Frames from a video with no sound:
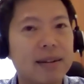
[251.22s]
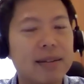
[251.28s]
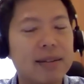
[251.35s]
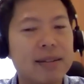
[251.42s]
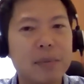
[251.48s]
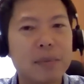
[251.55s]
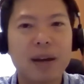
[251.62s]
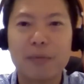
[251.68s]

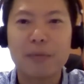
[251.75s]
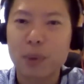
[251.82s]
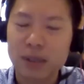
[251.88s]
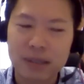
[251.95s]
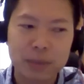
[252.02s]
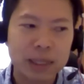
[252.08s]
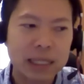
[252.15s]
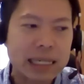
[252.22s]
some kind of
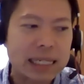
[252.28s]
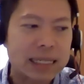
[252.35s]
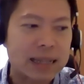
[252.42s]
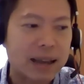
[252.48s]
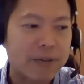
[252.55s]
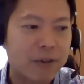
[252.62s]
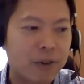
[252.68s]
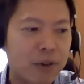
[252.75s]
possibilities
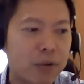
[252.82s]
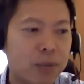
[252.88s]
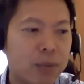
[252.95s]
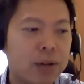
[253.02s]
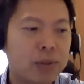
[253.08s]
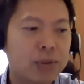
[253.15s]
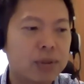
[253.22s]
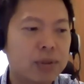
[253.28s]
there for you.
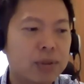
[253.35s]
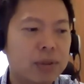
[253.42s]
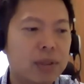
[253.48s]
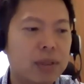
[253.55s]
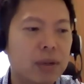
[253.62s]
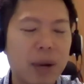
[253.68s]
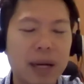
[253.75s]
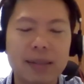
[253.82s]
But also
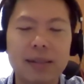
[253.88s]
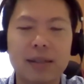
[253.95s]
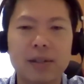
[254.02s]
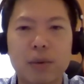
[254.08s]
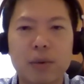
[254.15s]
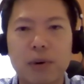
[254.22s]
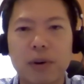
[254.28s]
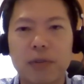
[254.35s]
amongst the
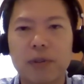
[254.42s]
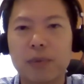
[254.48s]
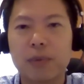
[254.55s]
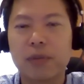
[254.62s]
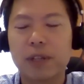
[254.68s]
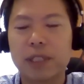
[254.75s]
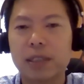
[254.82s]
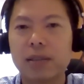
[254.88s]
nonprofit
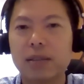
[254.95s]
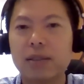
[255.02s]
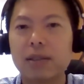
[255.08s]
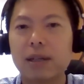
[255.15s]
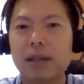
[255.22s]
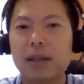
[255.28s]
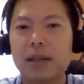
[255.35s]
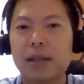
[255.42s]
professionals
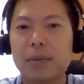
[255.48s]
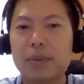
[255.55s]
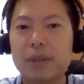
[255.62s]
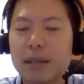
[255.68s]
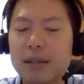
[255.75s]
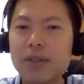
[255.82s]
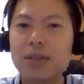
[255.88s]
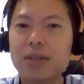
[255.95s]

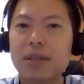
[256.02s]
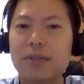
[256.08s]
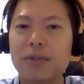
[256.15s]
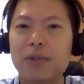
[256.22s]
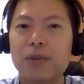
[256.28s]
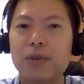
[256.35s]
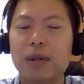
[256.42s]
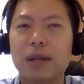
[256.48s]
themselves,
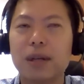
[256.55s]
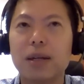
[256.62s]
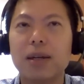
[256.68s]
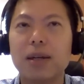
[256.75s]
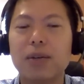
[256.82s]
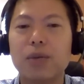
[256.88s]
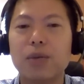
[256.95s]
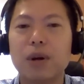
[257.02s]

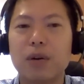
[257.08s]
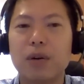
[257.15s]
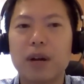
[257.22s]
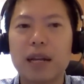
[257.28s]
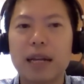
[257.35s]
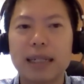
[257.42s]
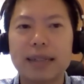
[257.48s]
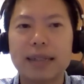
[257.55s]
we
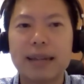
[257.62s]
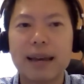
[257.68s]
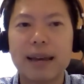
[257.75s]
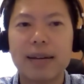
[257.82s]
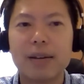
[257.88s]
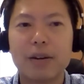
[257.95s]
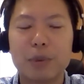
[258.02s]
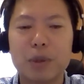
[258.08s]
already understand
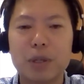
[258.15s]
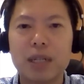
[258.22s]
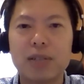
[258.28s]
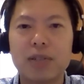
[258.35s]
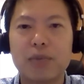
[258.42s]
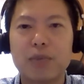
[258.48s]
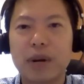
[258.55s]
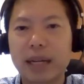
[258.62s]
communities
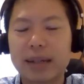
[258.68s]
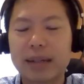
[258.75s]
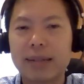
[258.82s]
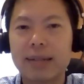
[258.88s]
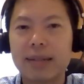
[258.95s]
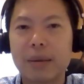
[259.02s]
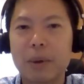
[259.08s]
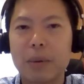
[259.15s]
of
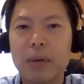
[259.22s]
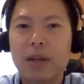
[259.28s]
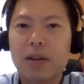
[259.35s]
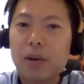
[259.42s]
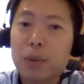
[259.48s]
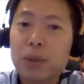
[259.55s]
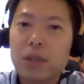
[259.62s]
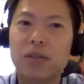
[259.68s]
practice, and maybe
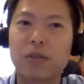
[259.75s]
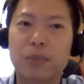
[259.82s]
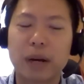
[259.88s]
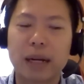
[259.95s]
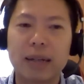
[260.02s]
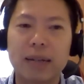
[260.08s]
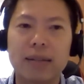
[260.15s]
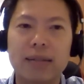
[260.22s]
communities of
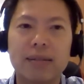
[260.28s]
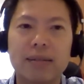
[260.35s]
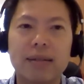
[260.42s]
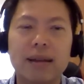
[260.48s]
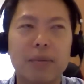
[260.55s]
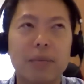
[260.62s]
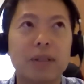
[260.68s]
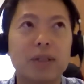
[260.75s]
practice
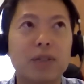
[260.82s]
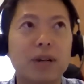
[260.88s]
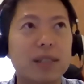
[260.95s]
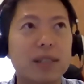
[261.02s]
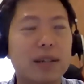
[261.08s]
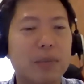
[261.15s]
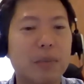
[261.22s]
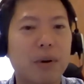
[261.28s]
can be
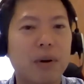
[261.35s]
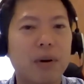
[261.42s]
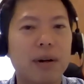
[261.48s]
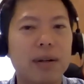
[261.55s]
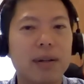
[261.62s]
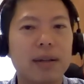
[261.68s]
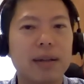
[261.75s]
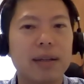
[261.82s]
structured
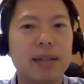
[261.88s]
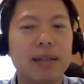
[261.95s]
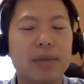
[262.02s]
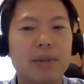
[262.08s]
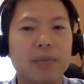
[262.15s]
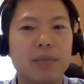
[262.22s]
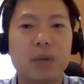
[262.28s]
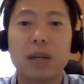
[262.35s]
more in
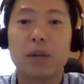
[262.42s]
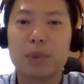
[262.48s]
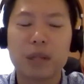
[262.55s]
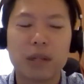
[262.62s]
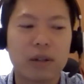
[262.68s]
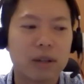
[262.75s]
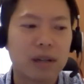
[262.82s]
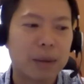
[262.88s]
terms of
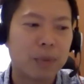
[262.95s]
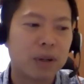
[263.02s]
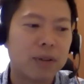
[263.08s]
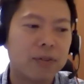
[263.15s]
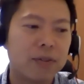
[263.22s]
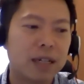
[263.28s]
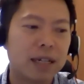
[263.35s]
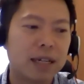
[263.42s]
peer-to-peer or
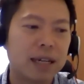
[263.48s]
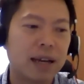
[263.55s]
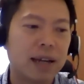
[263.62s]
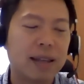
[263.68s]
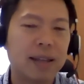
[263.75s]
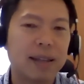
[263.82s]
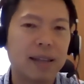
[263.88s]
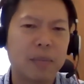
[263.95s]
collaborative learning. I
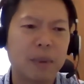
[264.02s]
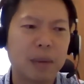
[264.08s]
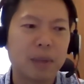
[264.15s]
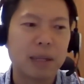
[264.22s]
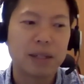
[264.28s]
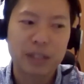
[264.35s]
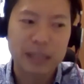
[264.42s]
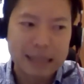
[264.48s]
think that might
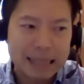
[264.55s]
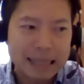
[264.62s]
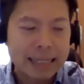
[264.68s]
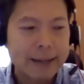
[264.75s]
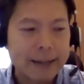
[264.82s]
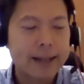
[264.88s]
be interesting.